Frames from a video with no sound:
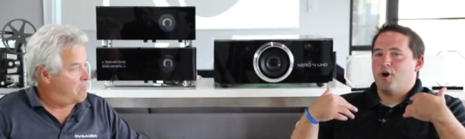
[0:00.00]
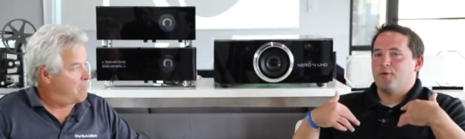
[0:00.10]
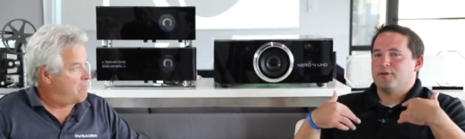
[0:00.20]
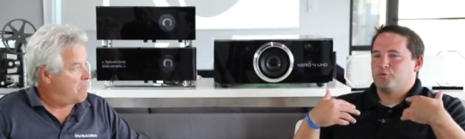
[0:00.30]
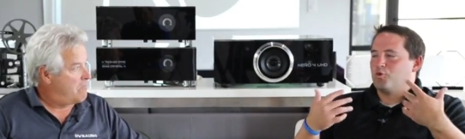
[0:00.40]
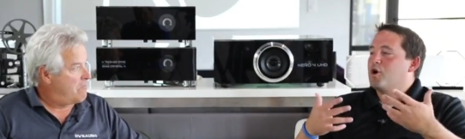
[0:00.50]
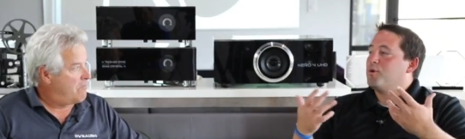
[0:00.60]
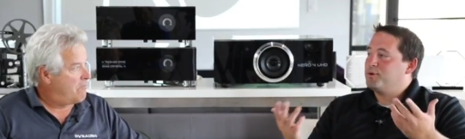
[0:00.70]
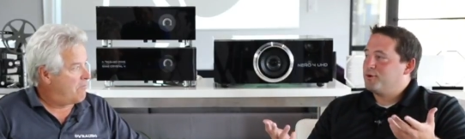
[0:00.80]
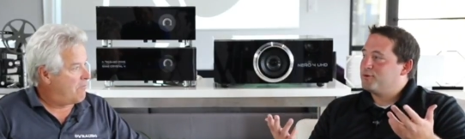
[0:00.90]
Speaker 1: always royal
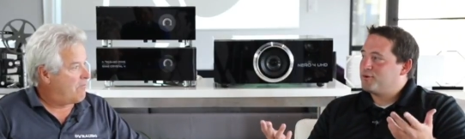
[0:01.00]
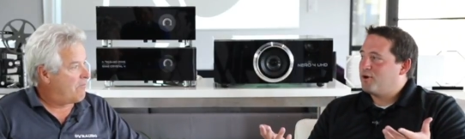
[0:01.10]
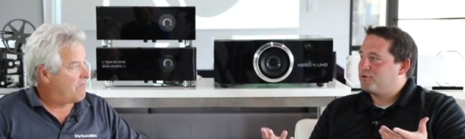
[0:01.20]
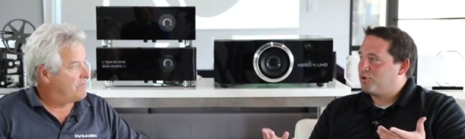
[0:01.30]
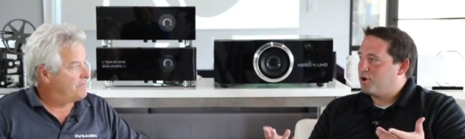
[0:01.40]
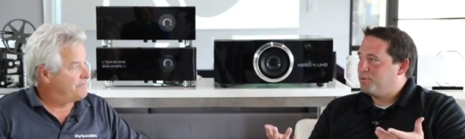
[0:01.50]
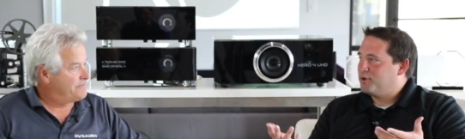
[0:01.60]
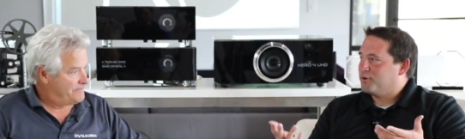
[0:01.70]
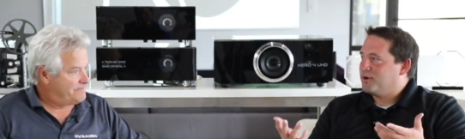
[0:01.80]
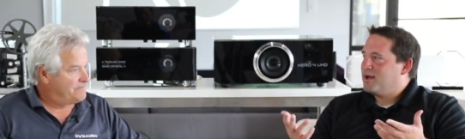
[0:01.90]
blue is always royal
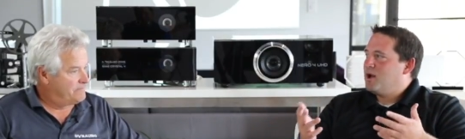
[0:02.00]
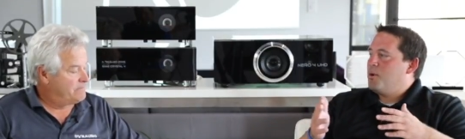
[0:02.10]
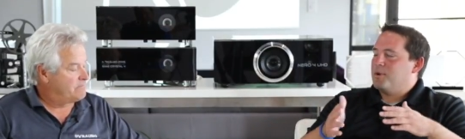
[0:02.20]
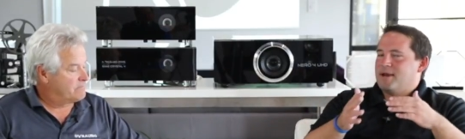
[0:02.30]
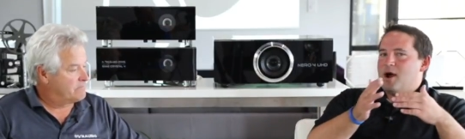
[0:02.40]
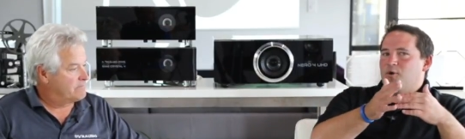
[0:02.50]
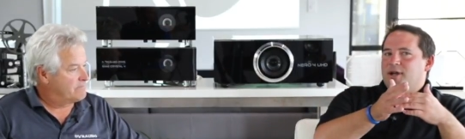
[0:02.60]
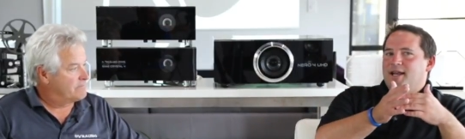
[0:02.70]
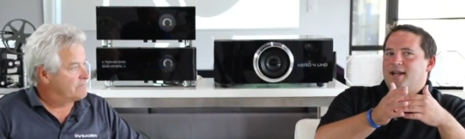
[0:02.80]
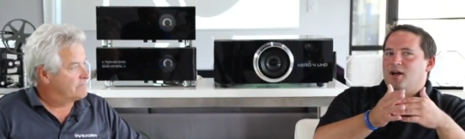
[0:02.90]
blue, mm -hmm. but now we're
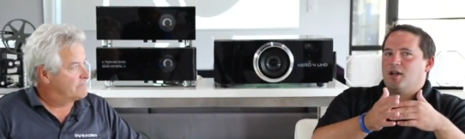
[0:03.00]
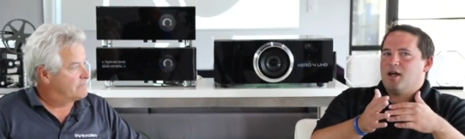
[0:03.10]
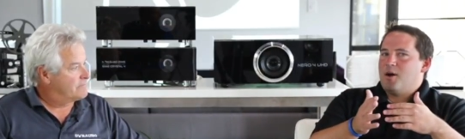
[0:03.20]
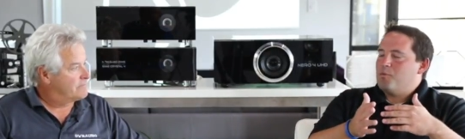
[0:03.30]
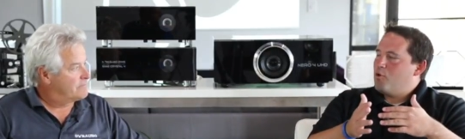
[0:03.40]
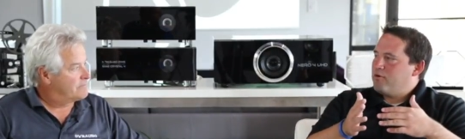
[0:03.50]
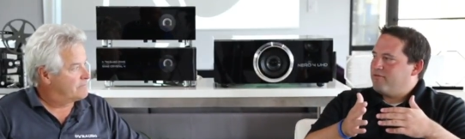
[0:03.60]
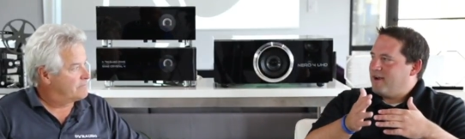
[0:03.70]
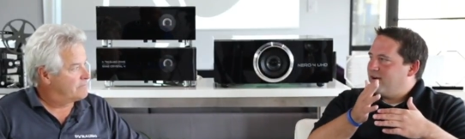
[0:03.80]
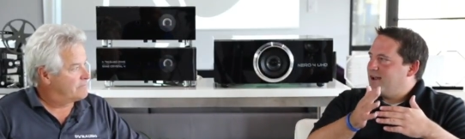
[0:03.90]
getting a lot more
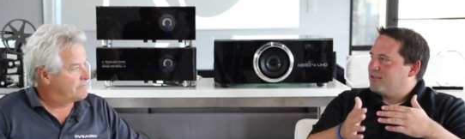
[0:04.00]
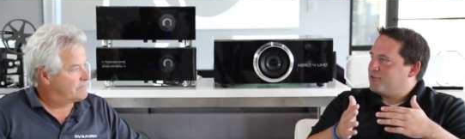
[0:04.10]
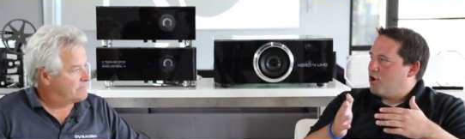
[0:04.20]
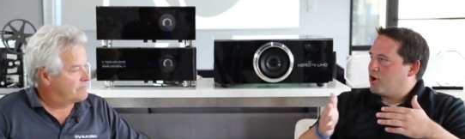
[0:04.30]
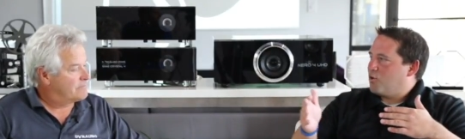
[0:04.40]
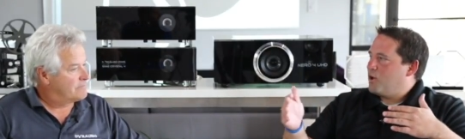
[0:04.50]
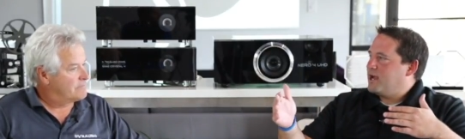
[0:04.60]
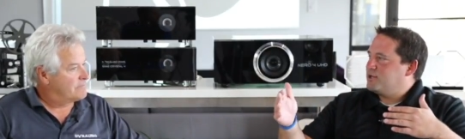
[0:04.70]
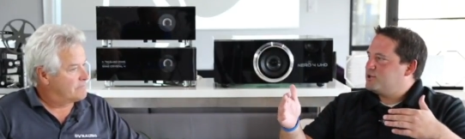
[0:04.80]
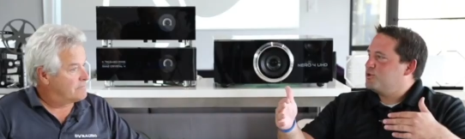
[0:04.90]
variance on our
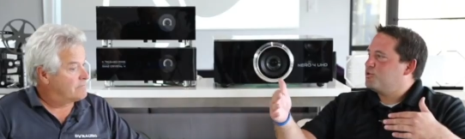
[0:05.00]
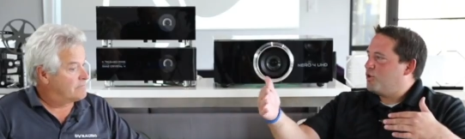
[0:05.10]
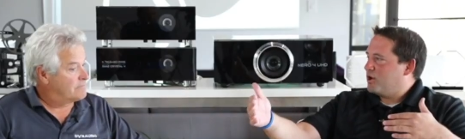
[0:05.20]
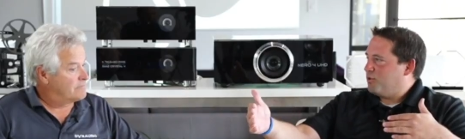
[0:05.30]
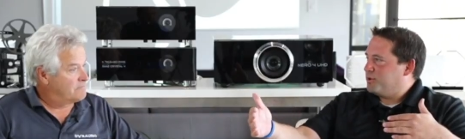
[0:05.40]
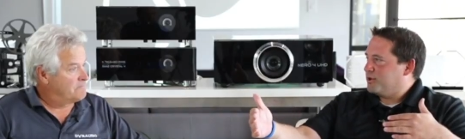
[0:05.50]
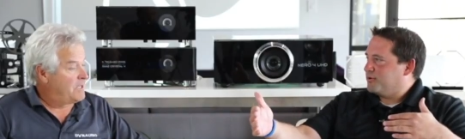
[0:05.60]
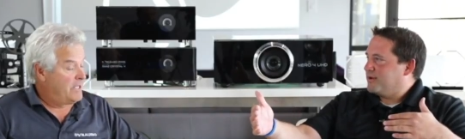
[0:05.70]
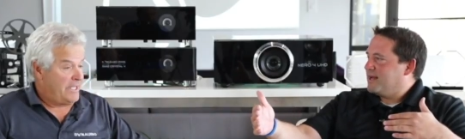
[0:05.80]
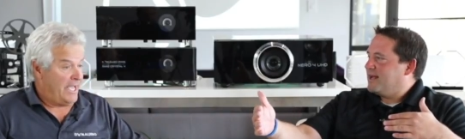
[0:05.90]
way to royal blue.
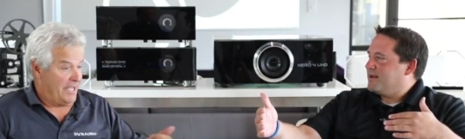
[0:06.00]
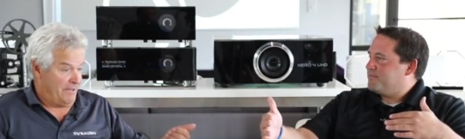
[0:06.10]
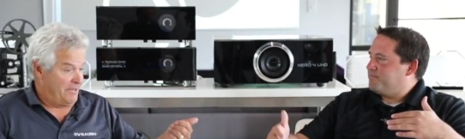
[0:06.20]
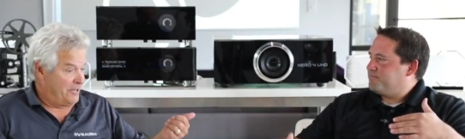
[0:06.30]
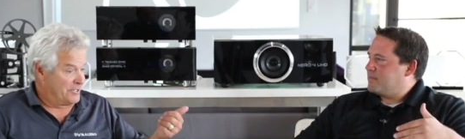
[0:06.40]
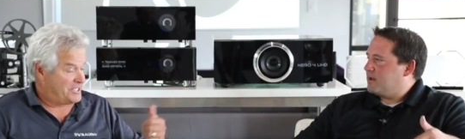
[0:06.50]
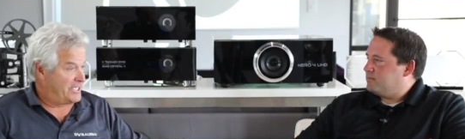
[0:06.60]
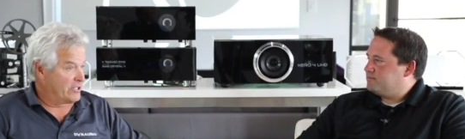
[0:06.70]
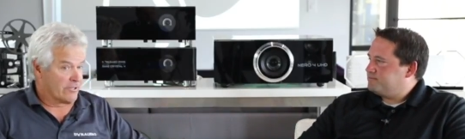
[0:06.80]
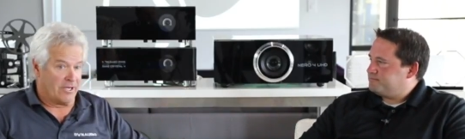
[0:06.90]
Speaker 2: Yeah, and you know it's
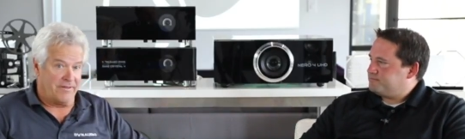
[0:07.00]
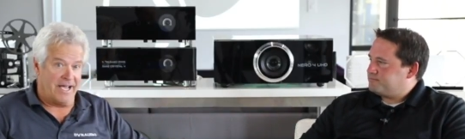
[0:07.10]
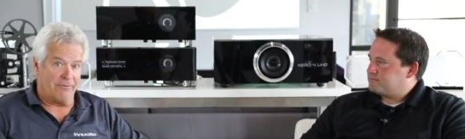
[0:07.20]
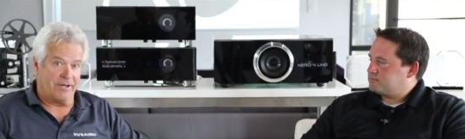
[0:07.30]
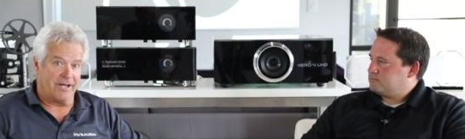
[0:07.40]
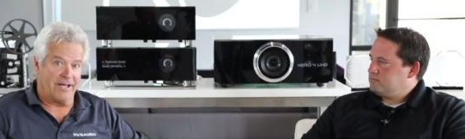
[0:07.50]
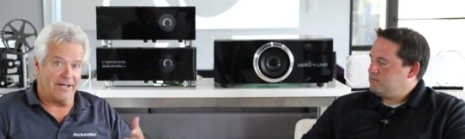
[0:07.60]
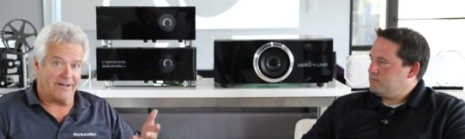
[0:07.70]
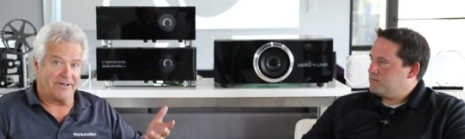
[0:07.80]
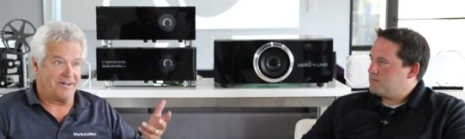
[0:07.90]
killer on that one.
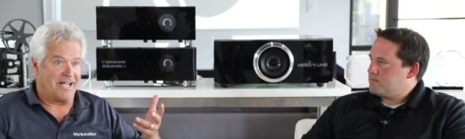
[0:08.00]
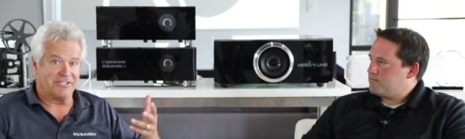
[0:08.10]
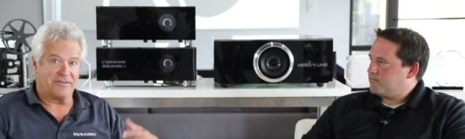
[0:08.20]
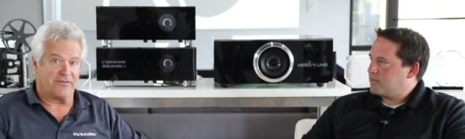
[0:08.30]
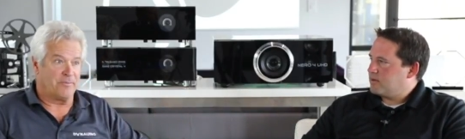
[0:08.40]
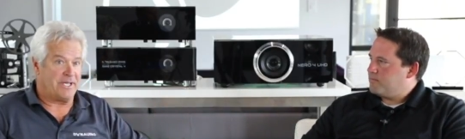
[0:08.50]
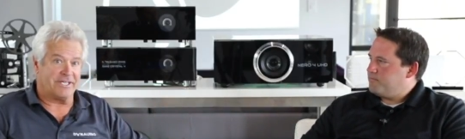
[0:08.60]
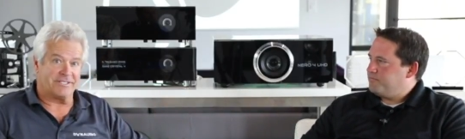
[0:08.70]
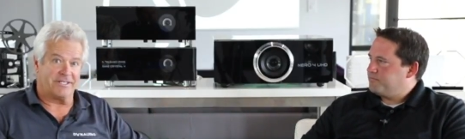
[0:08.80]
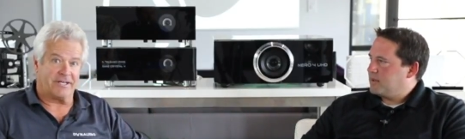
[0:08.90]
A good analogy for me
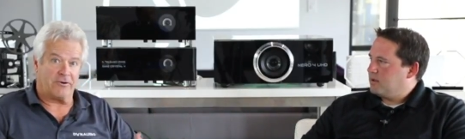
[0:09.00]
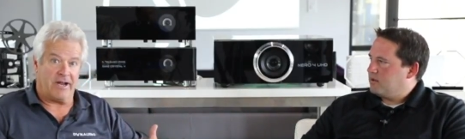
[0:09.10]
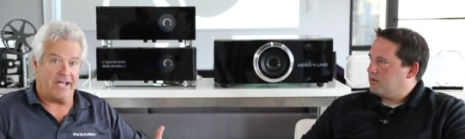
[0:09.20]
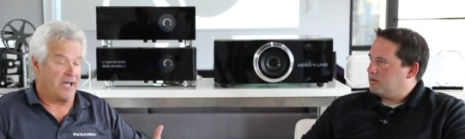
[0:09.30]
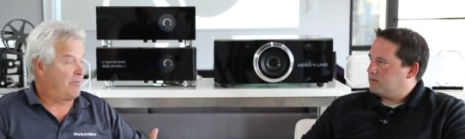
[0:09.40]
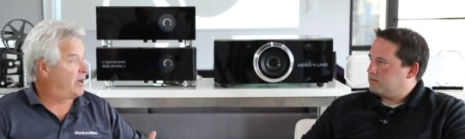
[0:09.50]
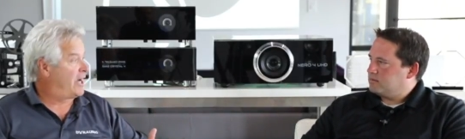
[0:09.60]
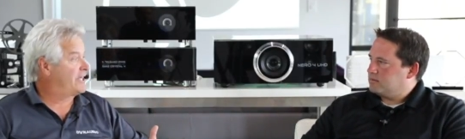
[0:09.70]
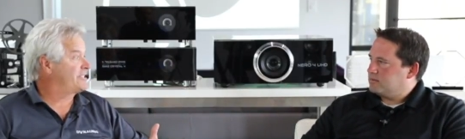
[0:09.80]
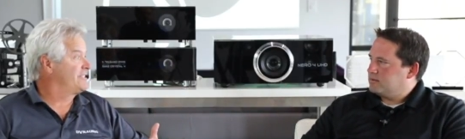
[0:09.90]
is the crayon
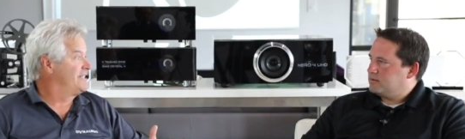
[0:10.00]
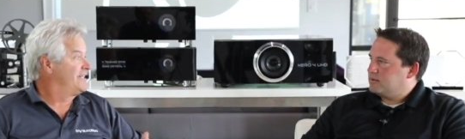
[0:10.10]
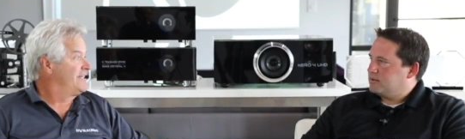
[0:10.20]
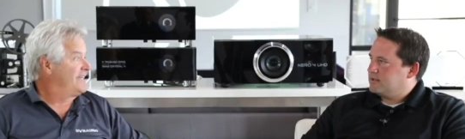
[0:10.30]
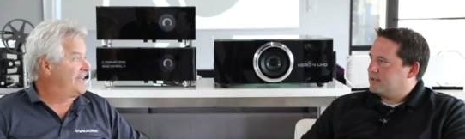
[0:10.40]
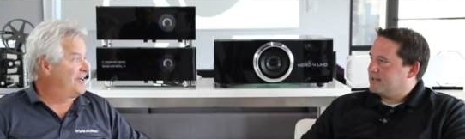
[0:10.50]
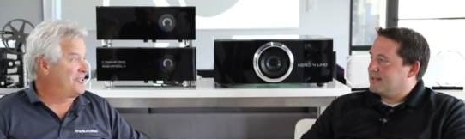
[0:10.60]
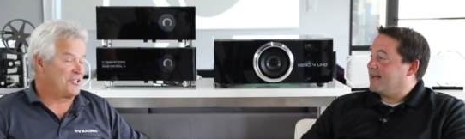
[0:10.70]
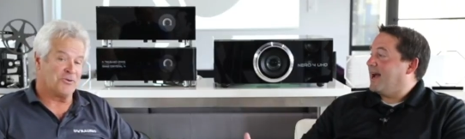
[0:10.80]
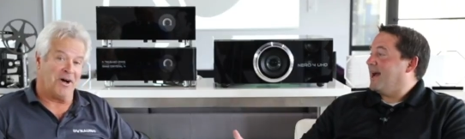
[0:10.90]
box. You know,
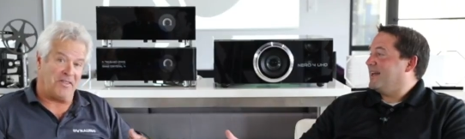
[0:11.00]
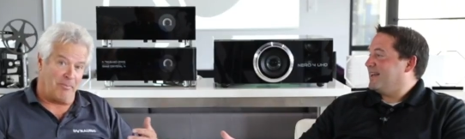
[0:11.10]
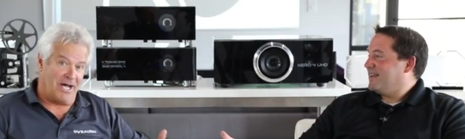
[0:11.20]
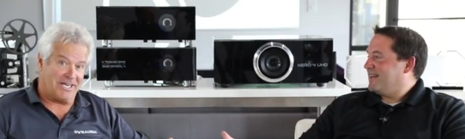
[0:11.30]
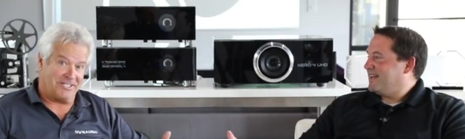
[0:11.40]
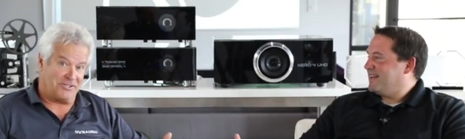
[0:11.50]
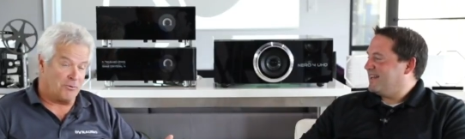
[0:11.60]
did yeah. you want the box of